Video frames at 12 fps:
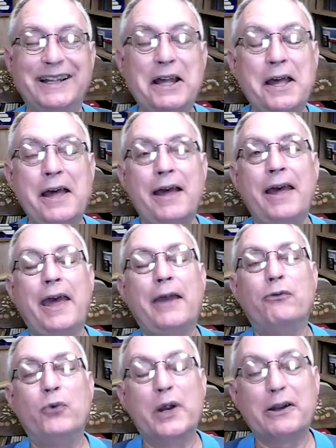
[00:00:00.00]
if we're
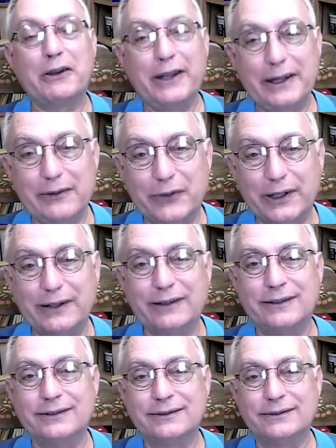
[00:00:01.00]
living
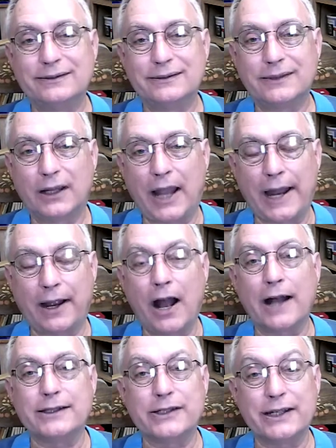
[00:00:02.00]
like God says
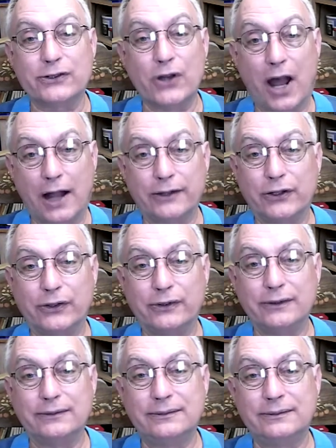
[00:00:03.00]
not to,
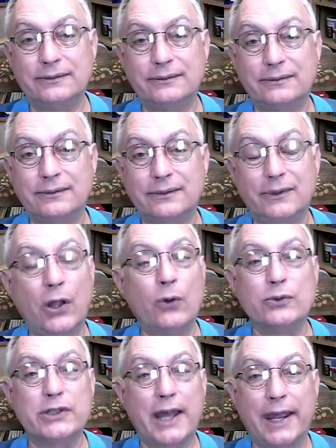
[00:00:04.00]
don't
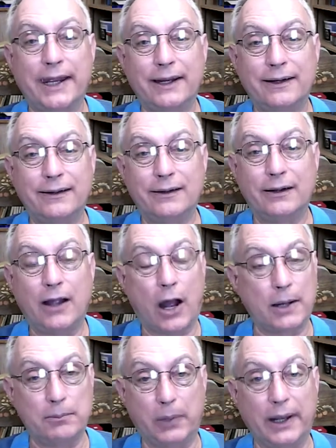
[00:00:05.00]
say God
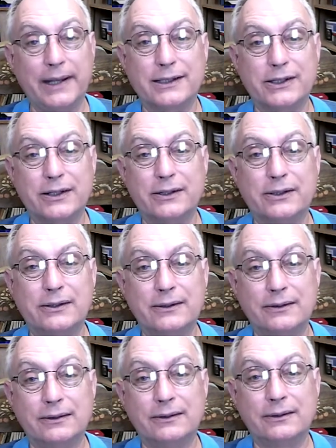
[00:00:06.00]
blessed us
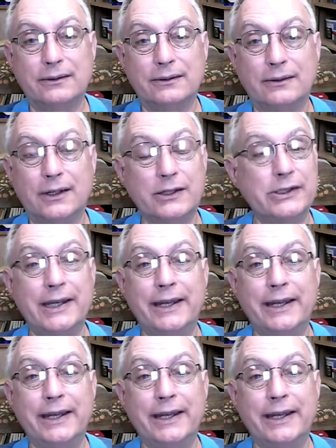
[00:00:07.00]
because he did